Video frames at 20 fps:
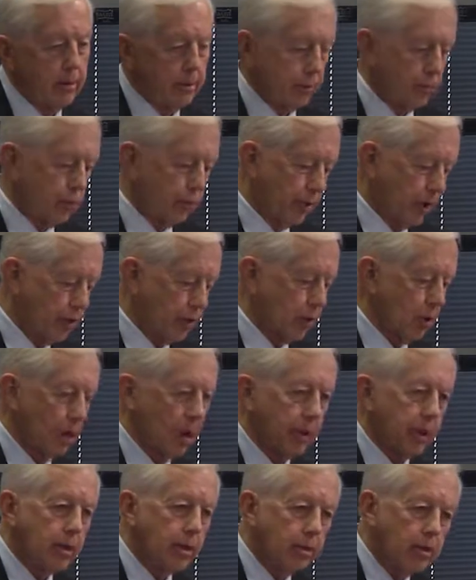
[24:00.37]

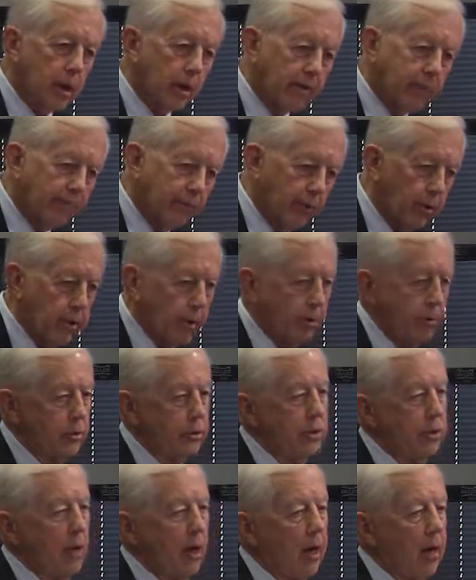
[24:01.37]
traditionally done a very good
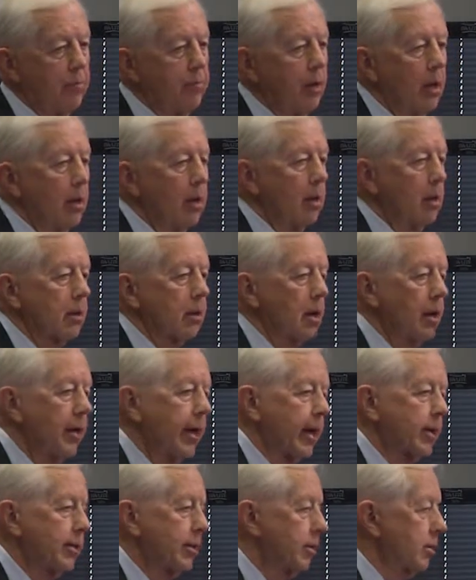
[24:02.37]
job
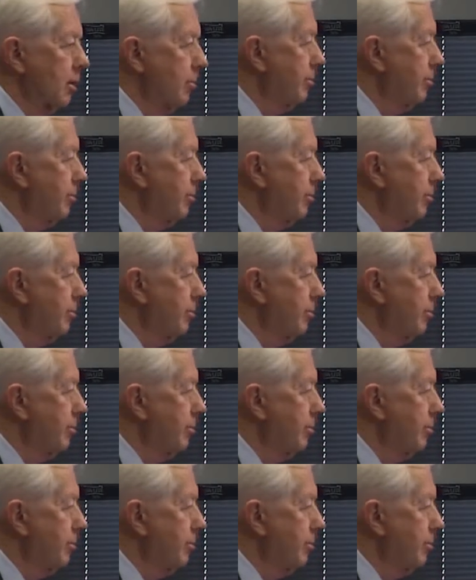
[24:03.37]
connecting the